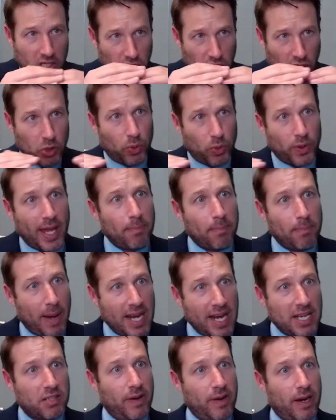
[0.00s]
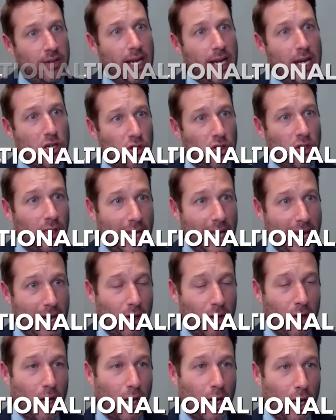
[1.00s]
starts with that base foundational
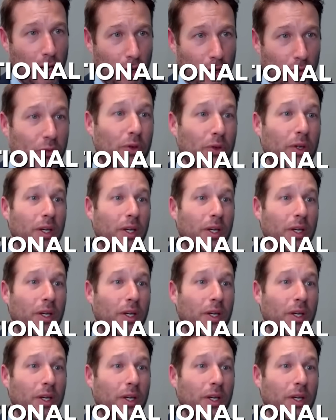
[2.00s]
layer of,